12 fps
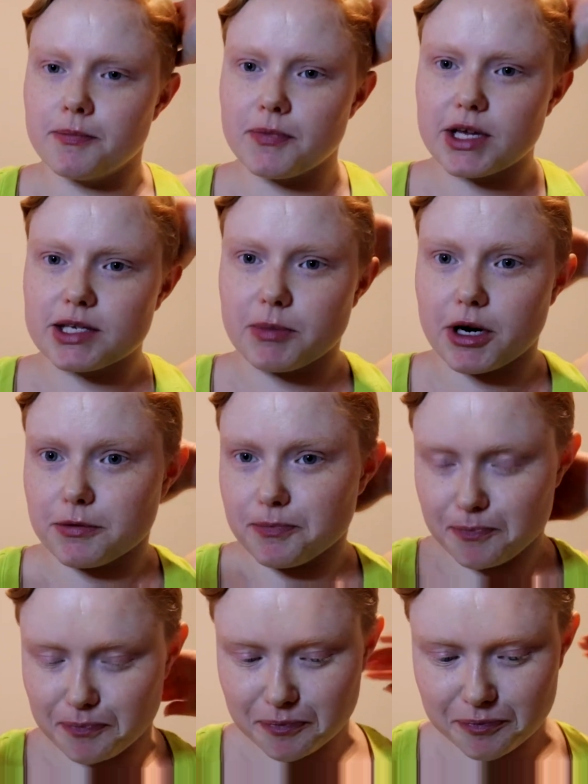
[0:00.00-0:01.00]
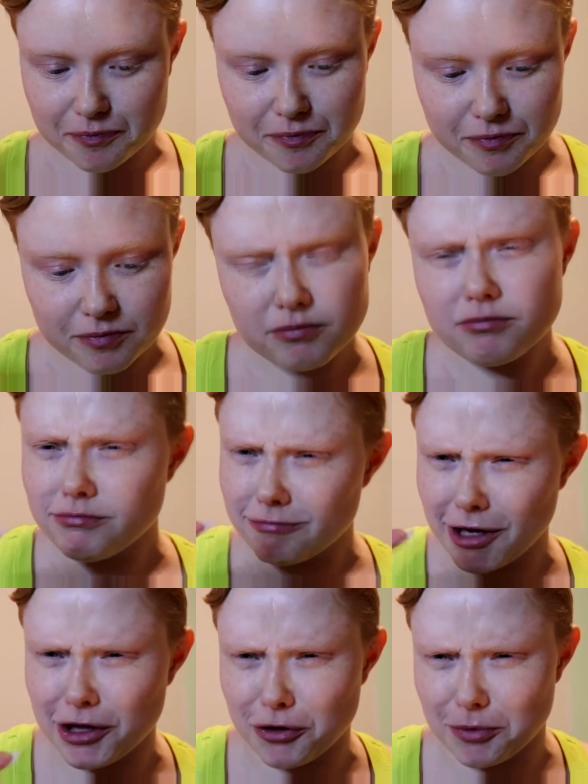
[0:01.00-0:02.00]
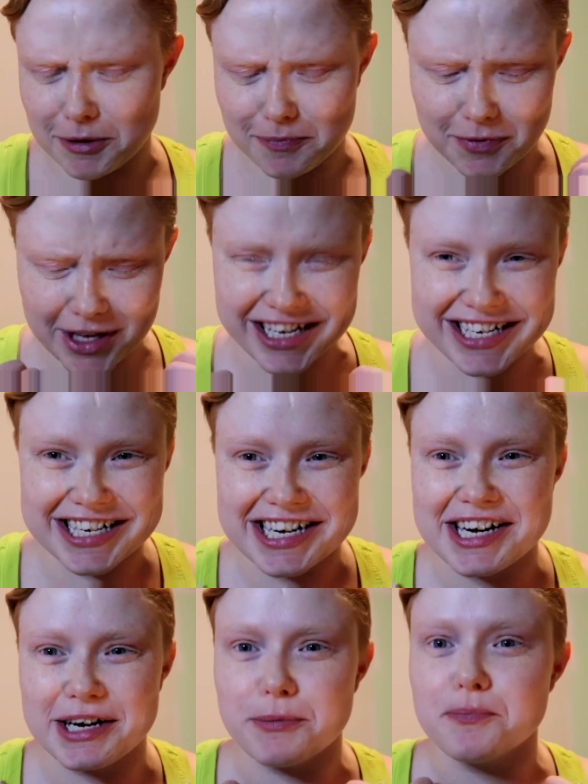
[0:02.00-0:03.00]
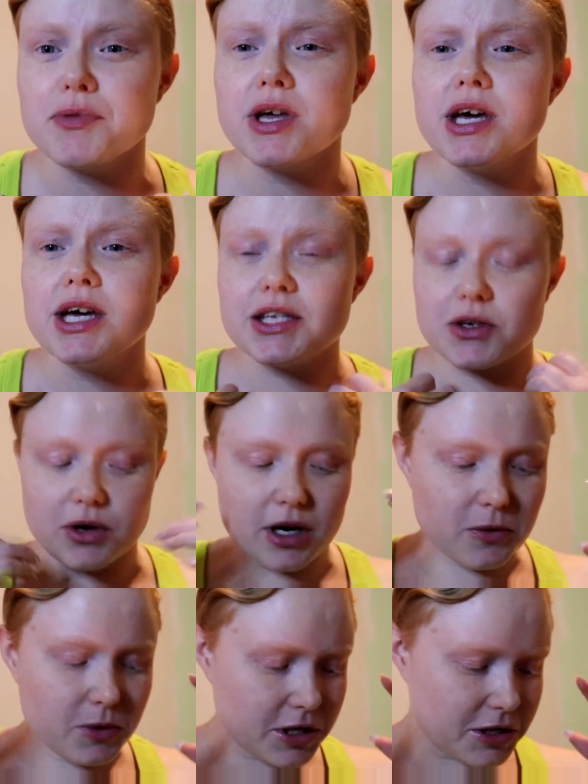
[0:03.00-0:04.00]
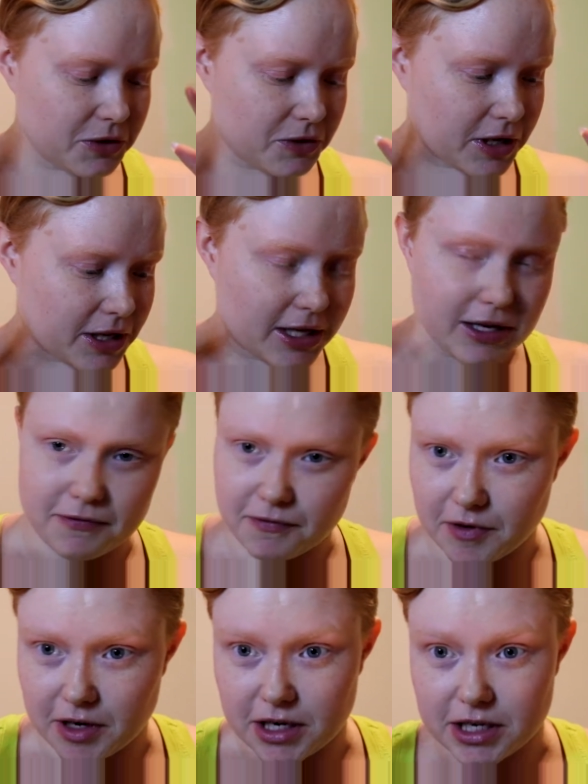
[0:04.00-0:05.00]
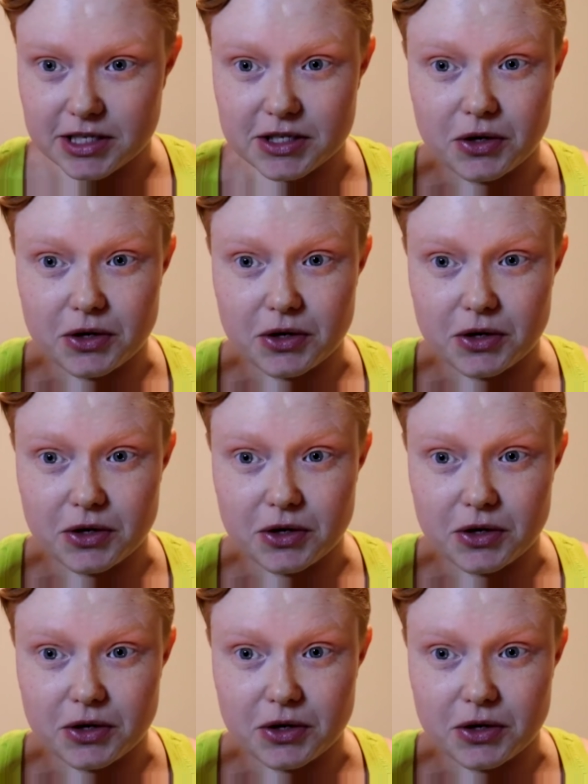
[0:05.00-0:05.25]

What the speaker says: That's better. A little bit. So I kind of want to do like the Infinity